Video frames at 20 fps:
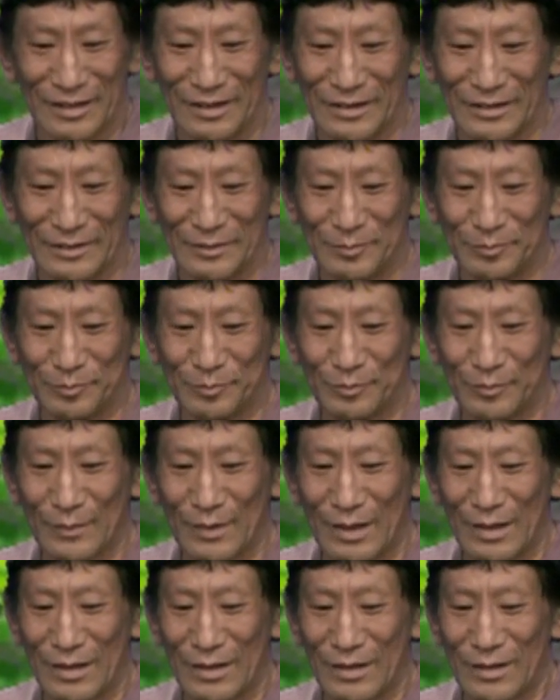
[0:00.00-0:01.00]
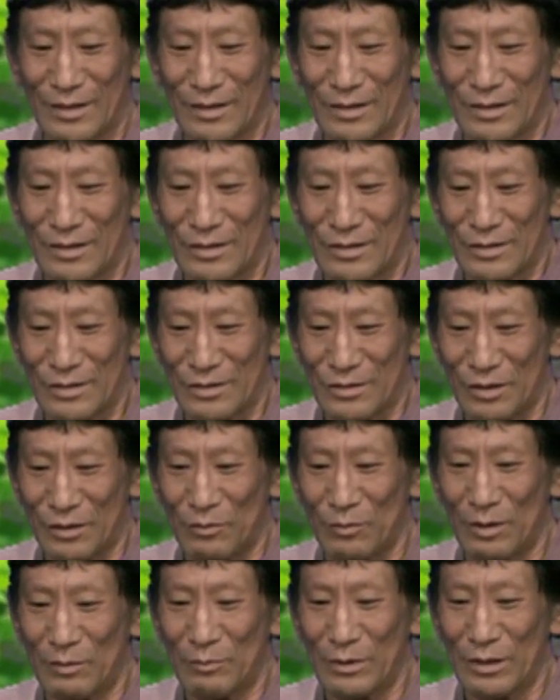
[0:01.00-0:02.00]
Um,
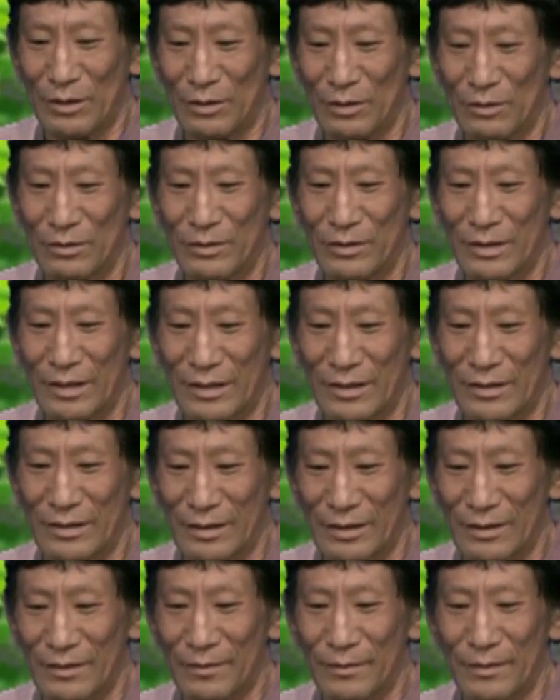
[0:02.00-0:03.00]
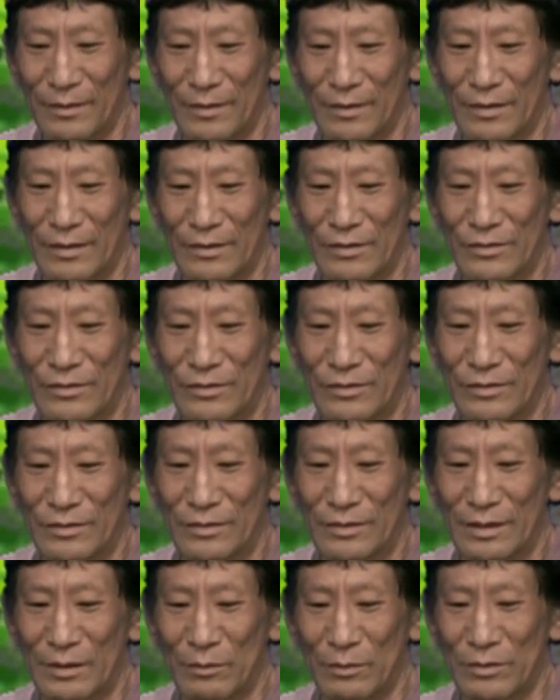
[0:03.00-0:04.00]
So when we heard that uh, this,
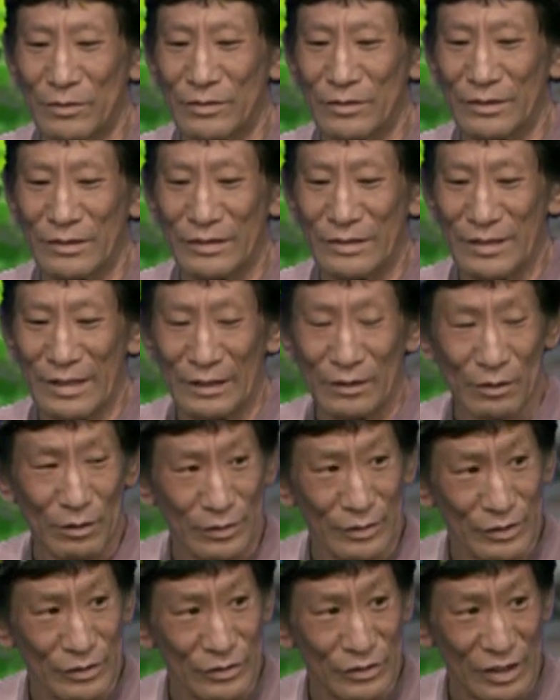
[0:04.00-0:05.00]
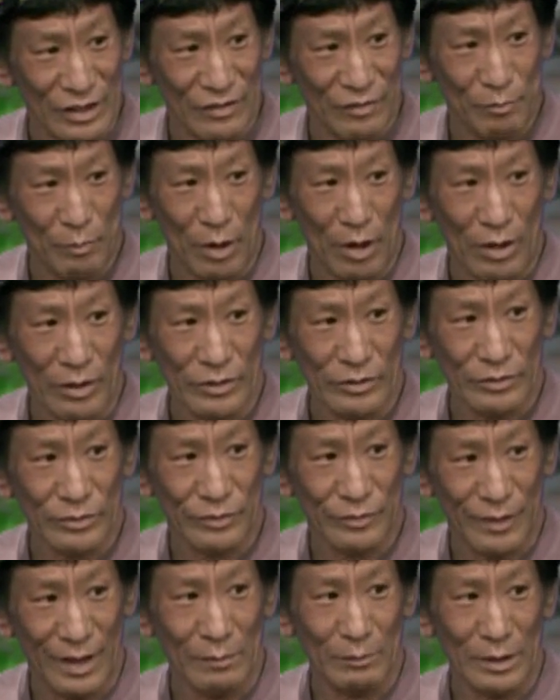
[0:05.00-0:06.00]
there was this thing called the Steve Parks
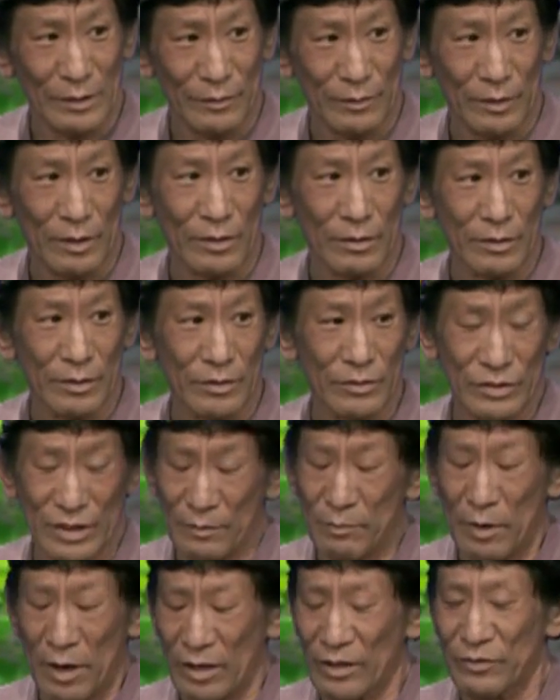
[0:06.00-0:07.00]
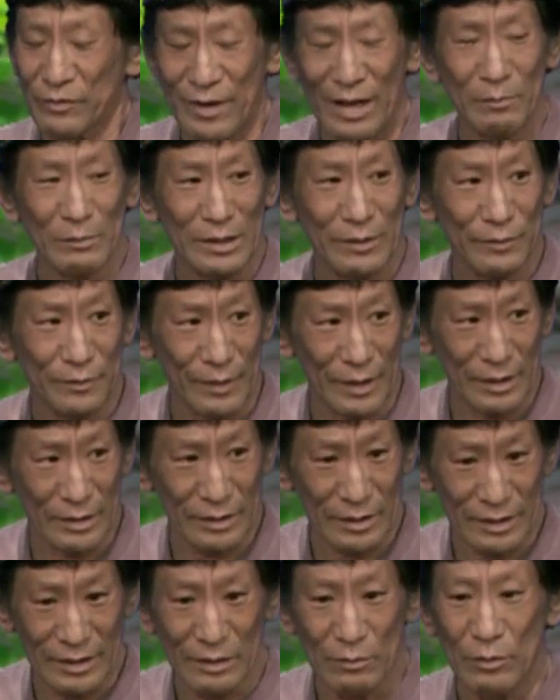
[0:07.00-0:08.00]
Family, F or the Steve Parks Family
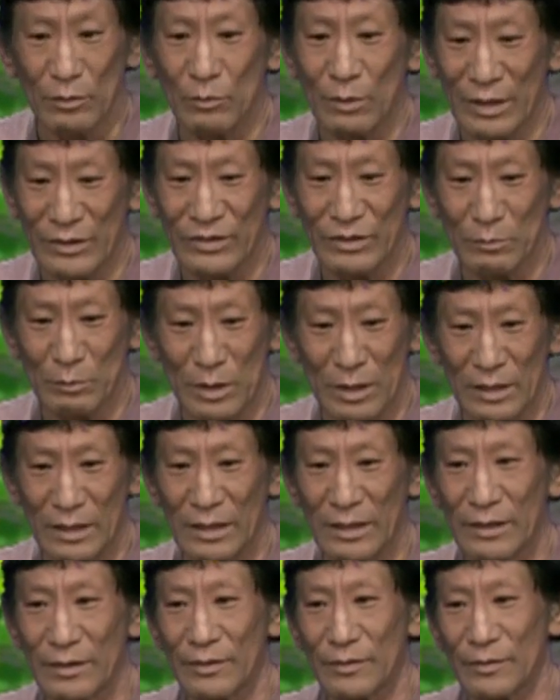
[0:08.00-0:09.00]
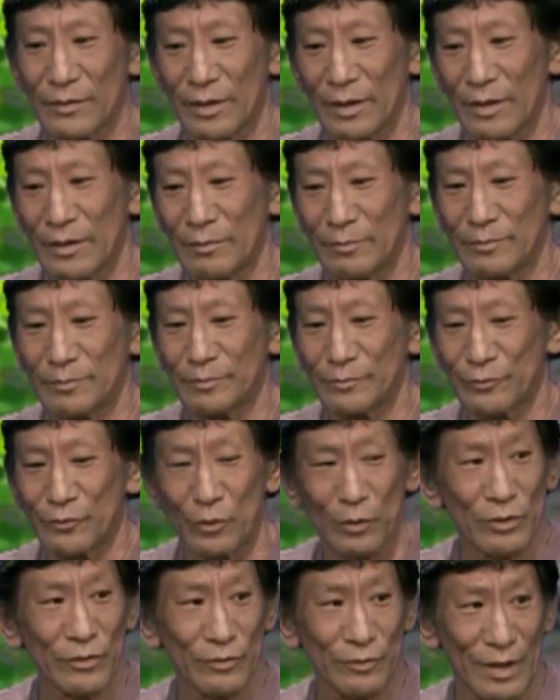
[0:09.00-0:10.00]
Fund, and they were raising money um,
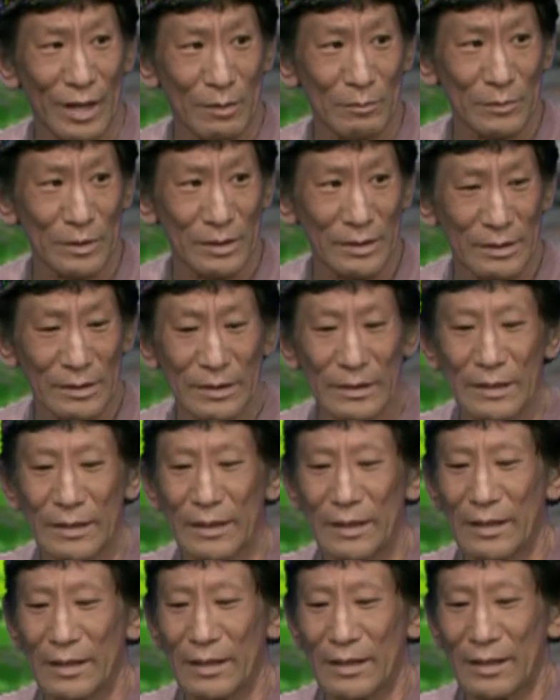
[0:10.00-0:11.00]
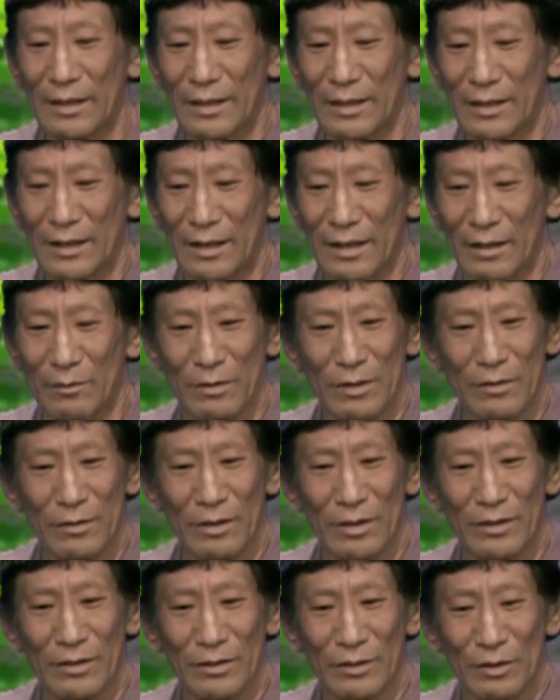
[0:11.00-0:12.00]
for his family, and we
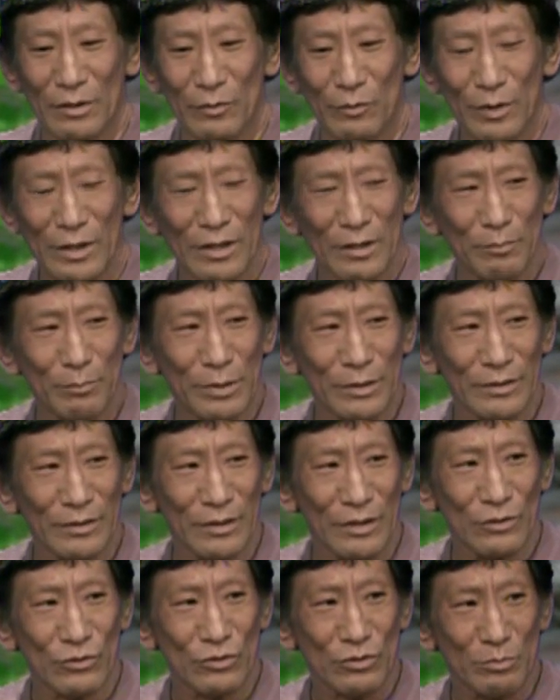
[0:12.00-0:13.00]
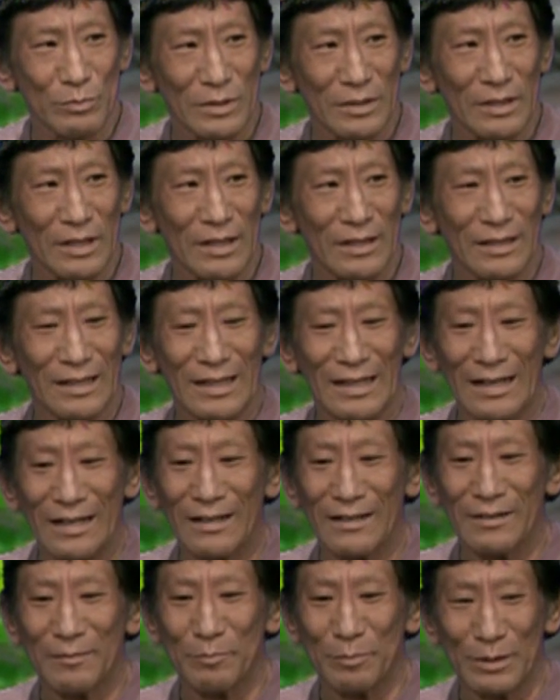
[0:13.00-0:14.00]
thought, you know, if we could build an instrument and
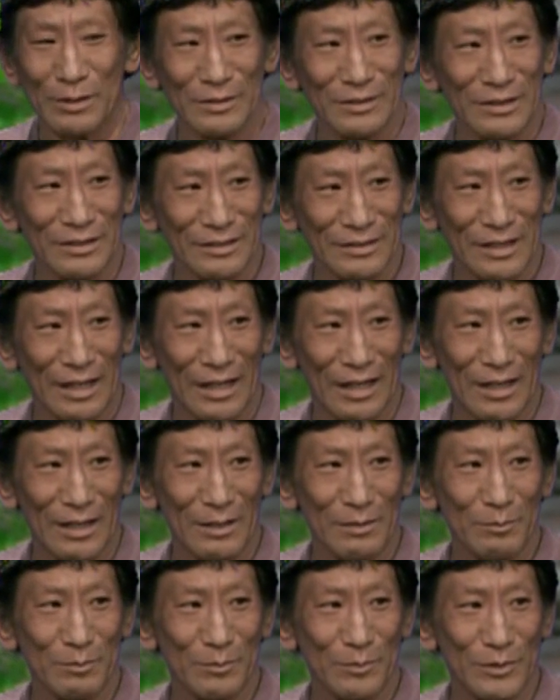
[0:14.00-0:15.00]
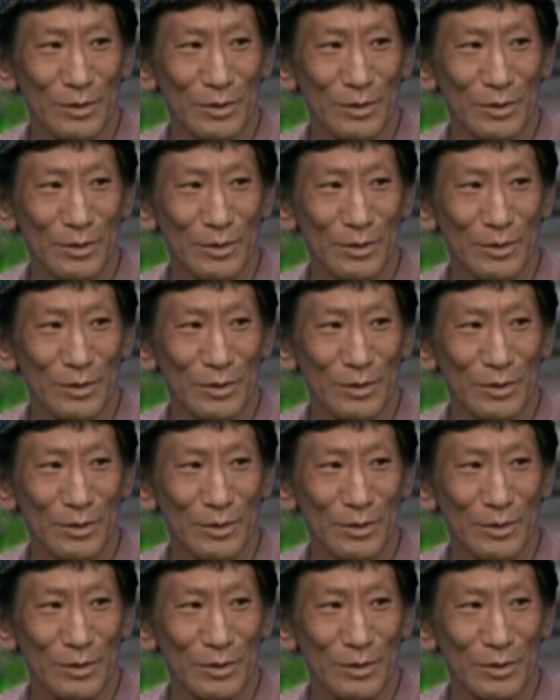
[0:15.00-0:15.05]
get it built in time